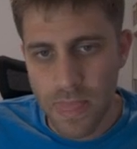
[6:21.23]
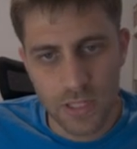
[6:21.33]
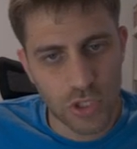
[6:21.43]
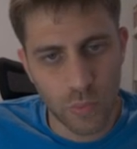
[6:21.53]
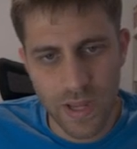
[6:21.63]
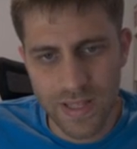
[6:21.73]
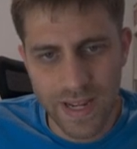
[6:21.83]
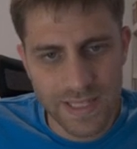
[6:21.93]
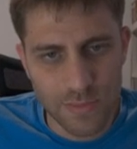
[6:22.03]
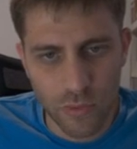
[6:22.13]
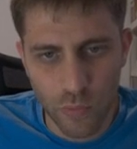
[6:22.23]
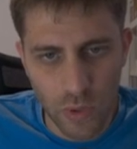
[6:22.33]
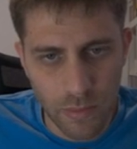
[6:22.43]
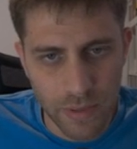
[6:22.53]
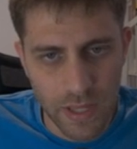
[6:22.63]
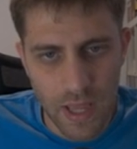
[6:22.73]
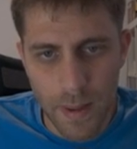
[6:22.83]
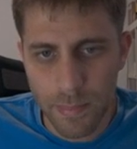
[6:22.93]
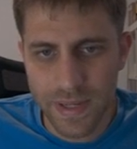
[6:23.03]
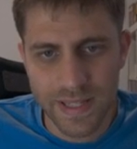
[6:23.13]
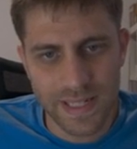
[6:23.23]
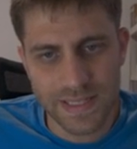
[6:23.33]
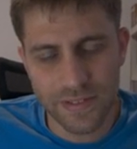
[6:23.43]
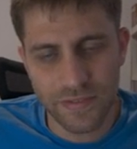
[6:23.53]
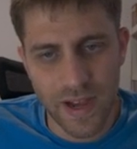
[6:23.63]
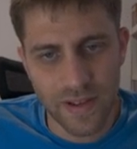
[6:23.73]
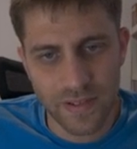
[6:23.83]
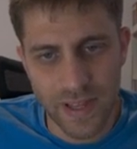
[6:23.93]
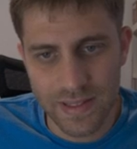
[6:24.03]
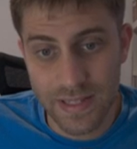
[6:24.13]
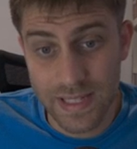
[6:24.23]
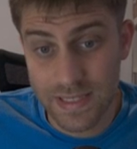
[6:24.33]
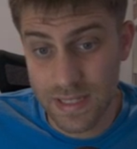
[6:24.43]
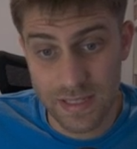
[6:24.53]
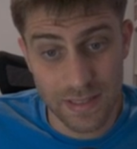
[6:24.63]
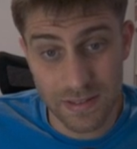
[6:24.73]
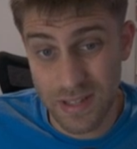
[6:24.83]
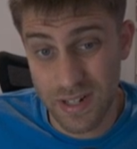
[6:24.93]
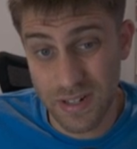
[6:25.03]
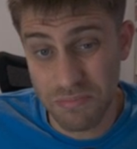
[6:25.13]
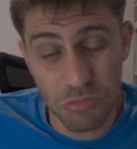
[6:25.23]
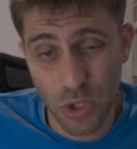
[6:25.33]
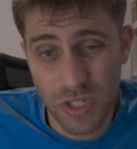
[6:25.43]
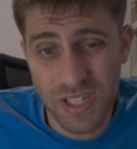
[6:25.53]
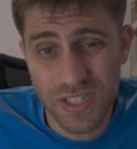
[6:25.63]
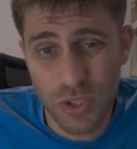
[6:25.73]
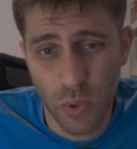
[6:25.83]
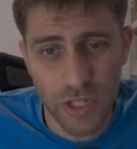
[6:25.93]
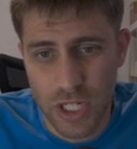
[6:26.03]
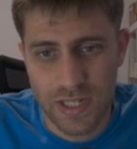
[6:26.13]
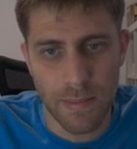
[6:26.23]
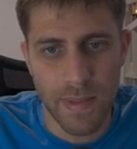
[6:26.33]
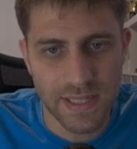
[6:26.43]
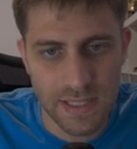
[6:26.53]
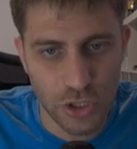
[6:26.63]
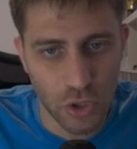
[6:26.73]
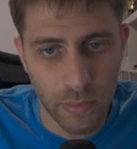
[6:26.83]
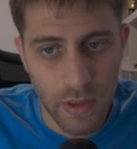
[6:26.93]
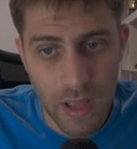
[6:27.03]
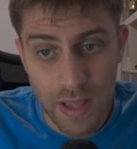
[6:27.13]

So yeah, the next move will be b takes c5, and that's it. There is doing just amazing job.